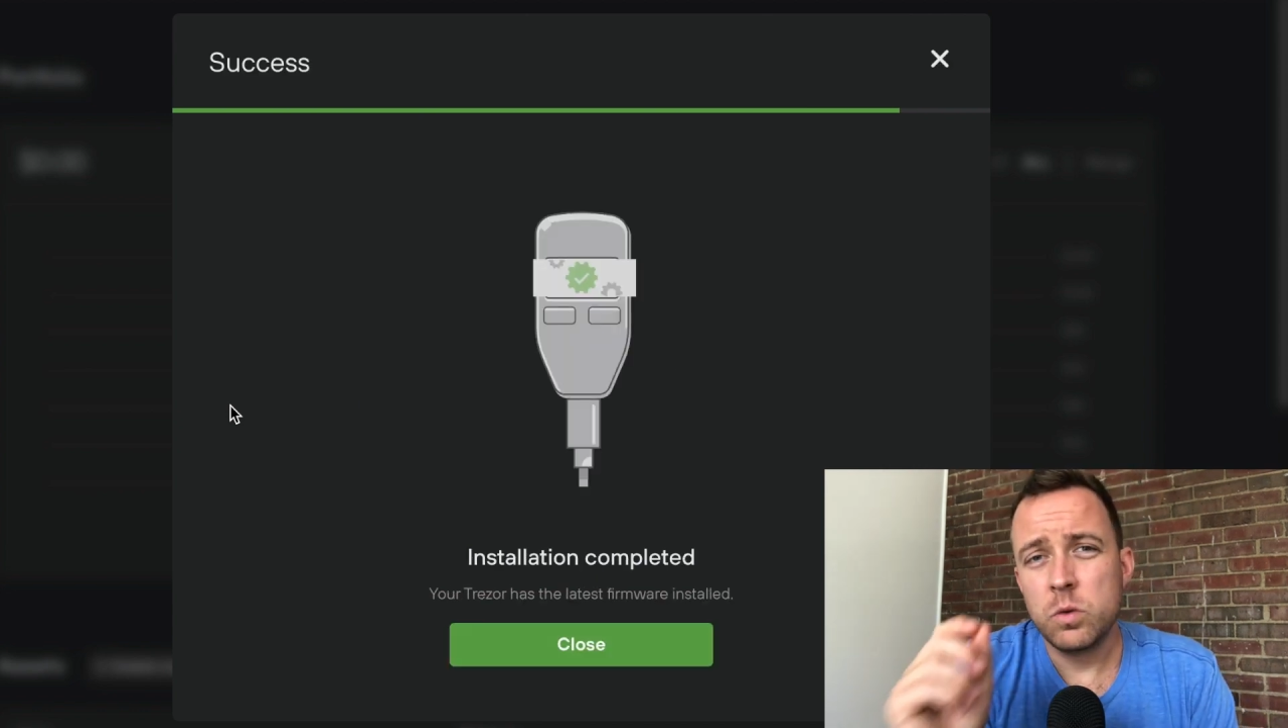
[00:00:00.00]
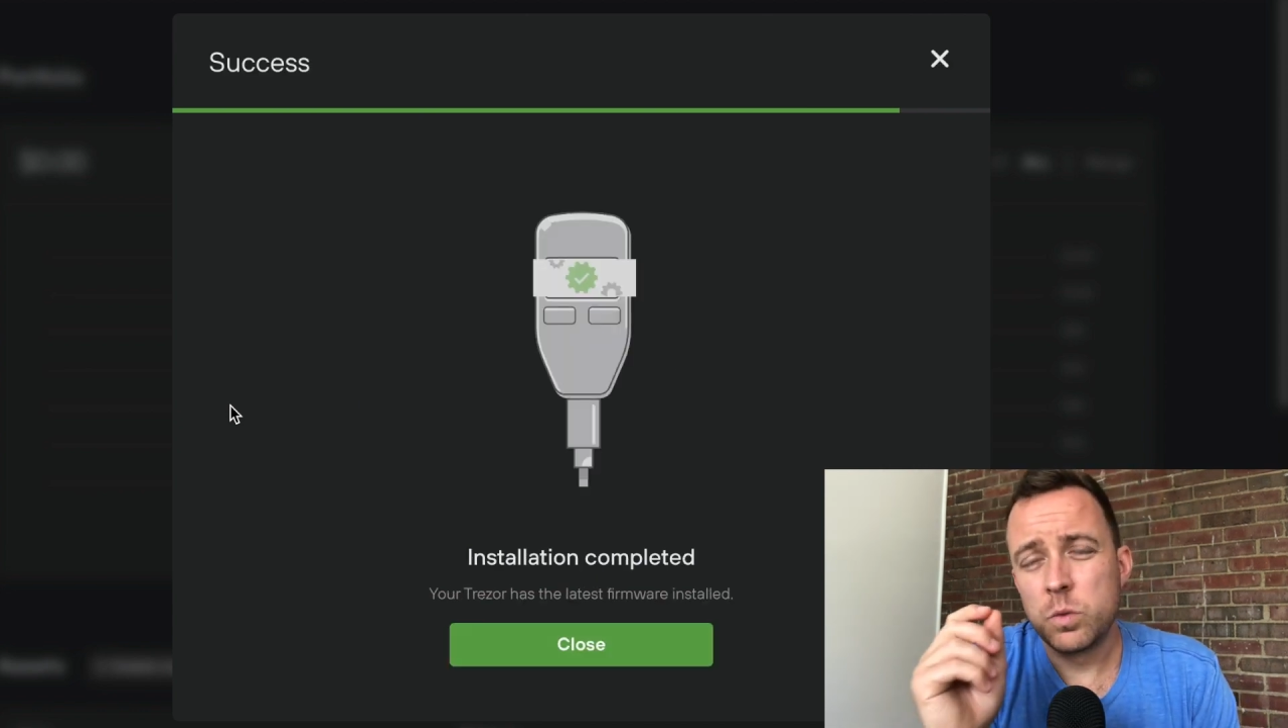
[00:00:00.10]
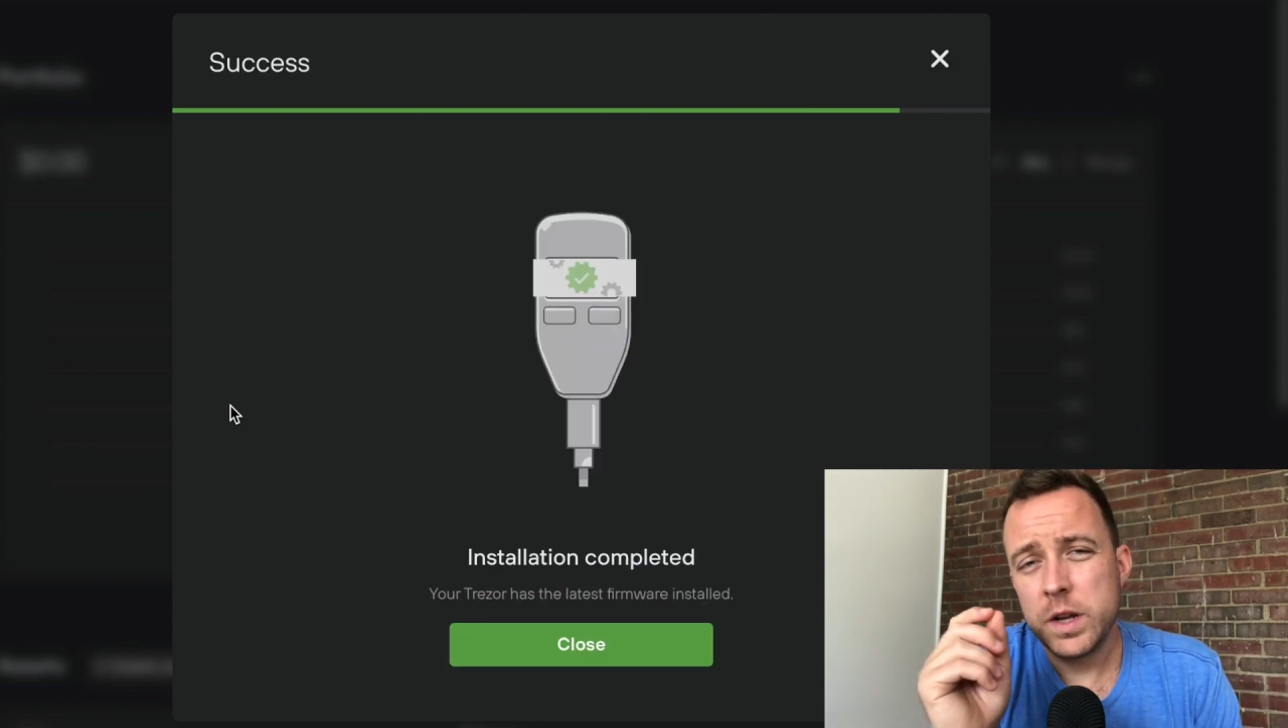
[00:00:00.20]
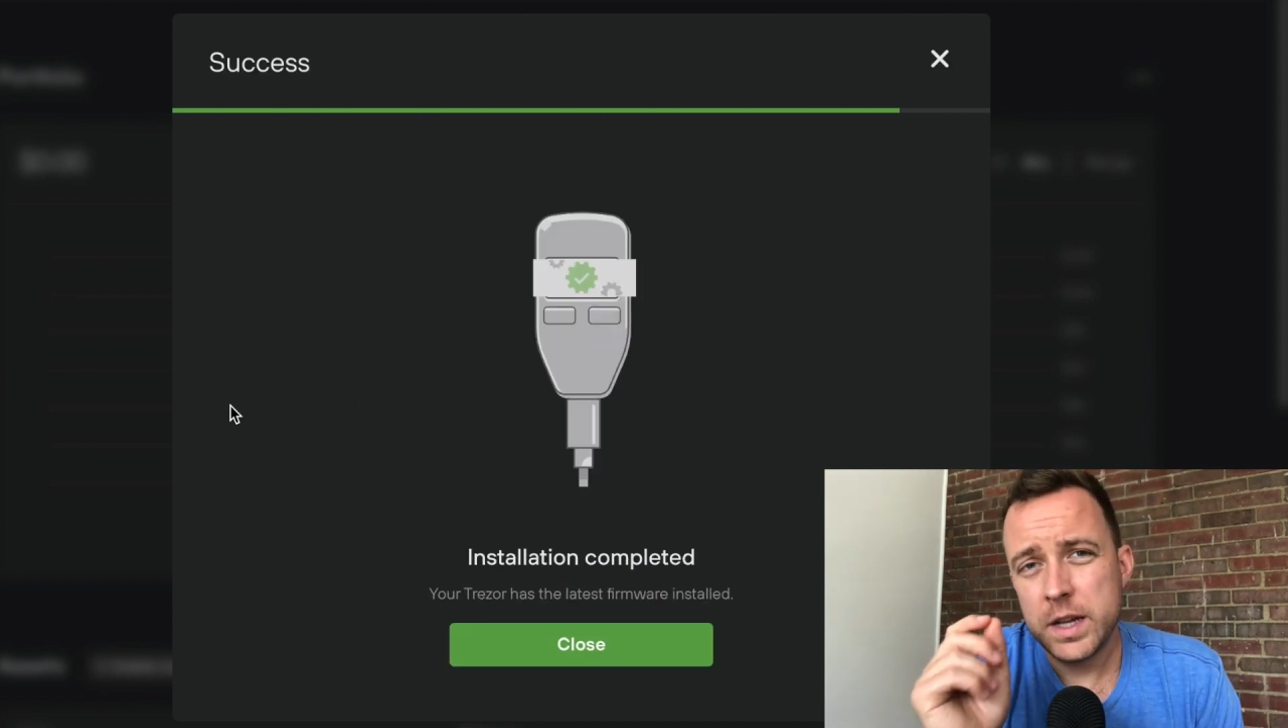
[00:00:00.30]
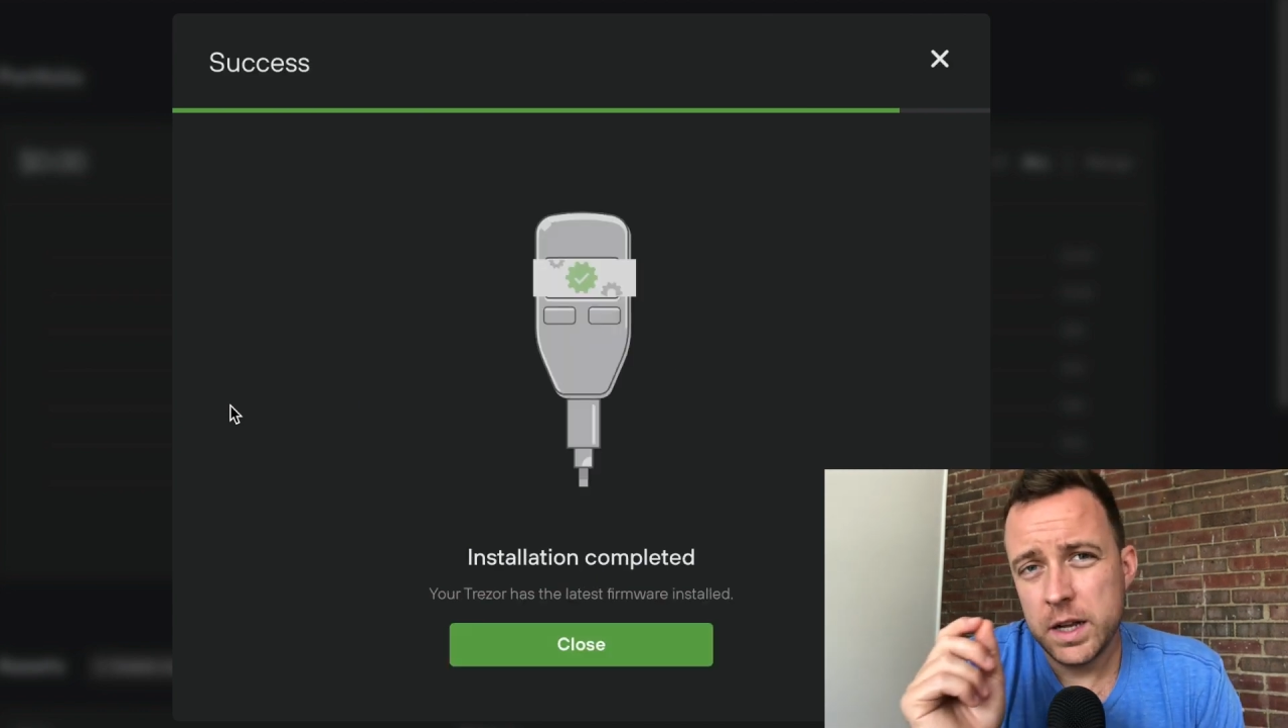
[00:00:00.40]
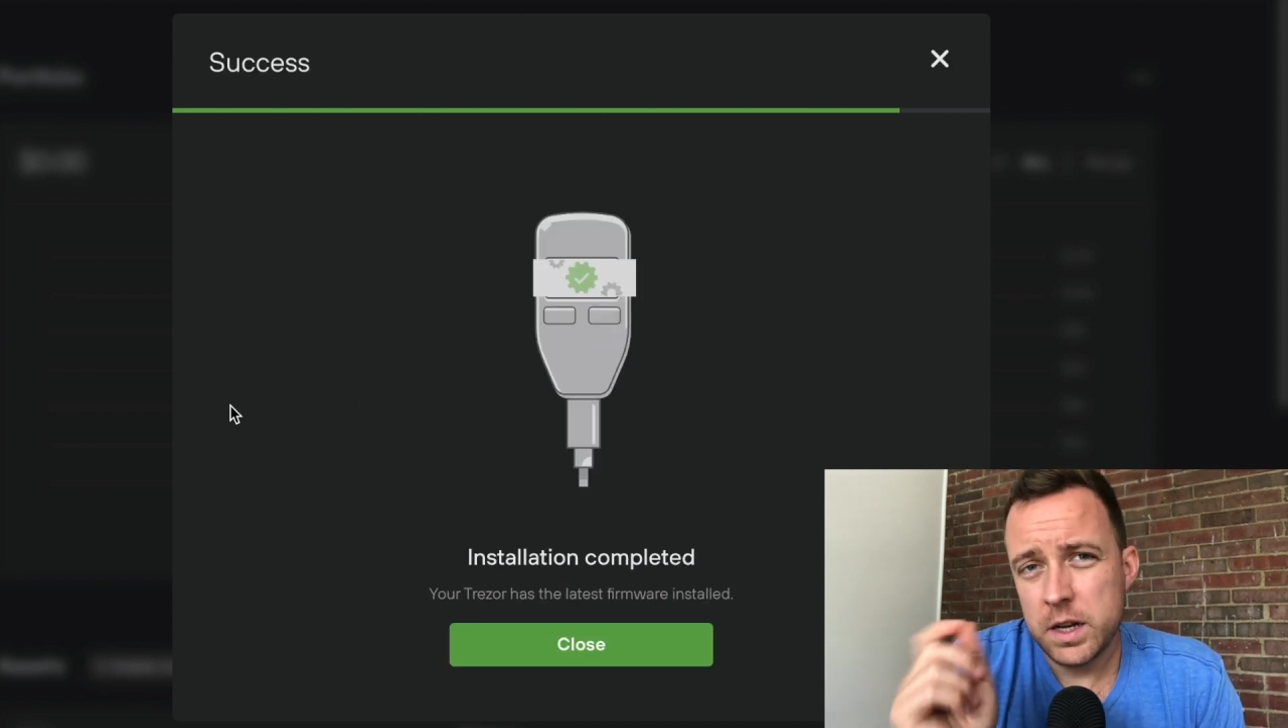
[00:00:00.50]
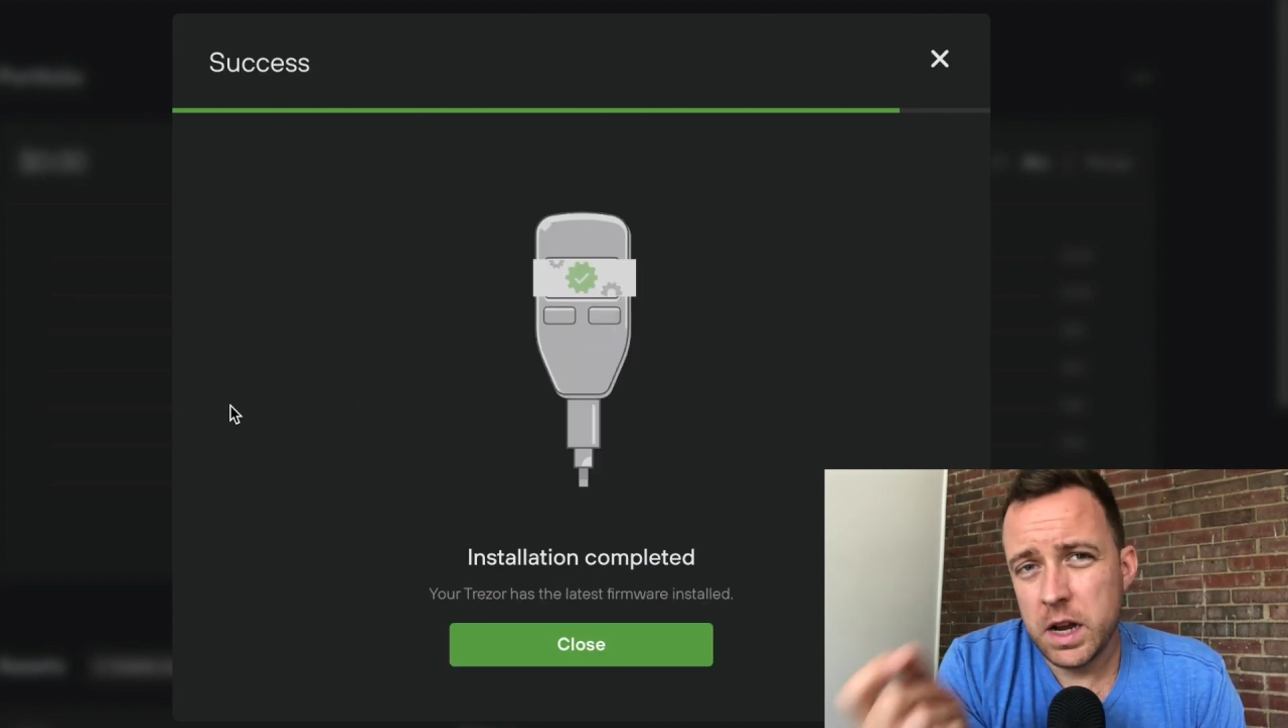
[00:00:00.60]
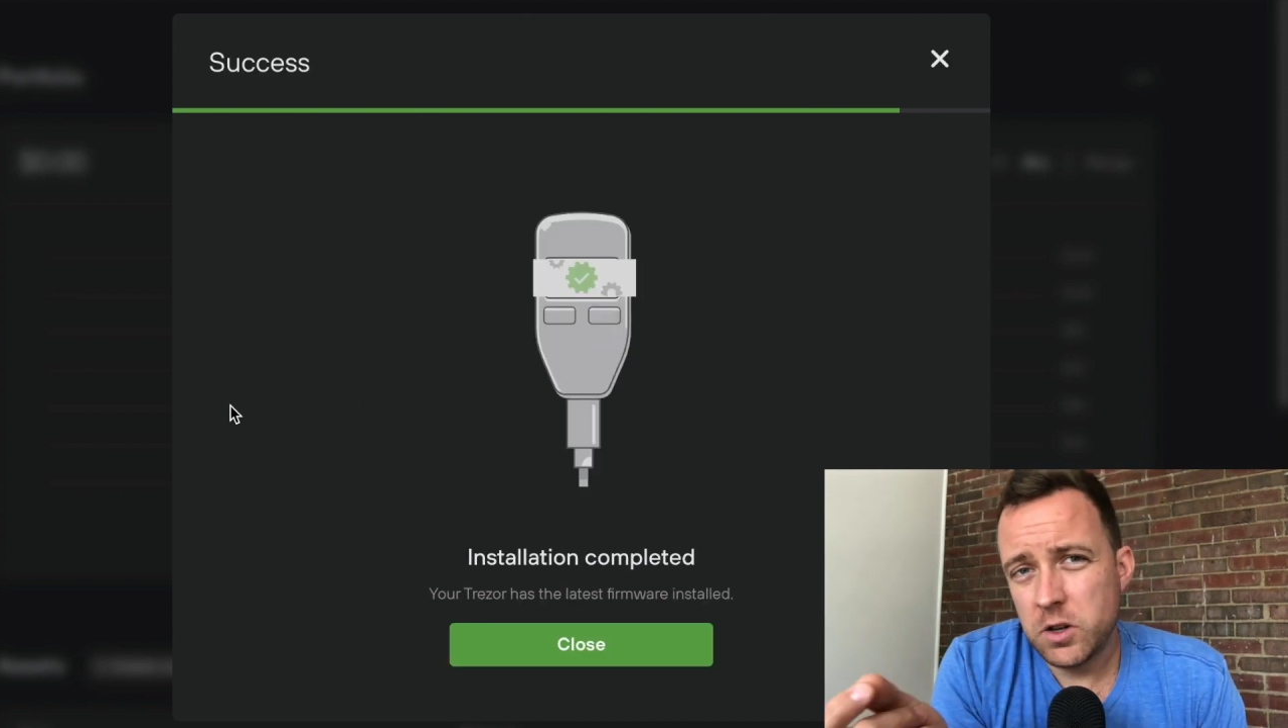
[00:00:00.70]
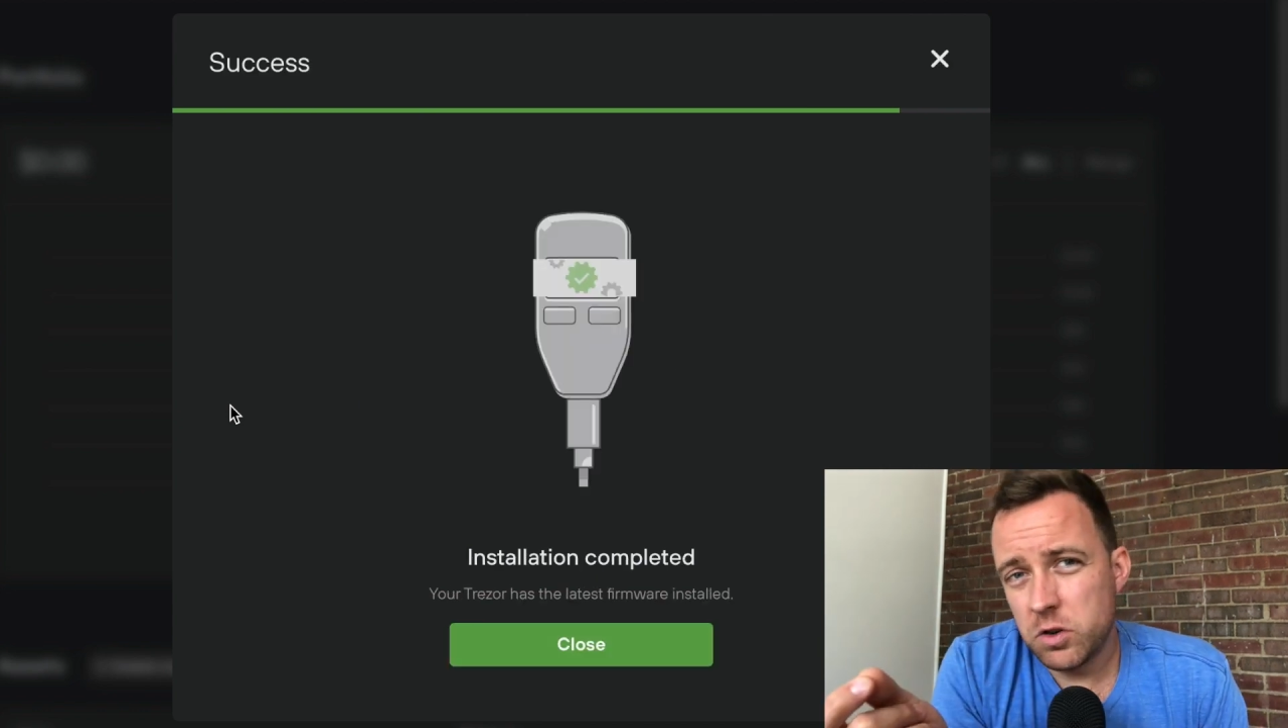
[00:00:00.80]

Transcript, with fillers: reconnect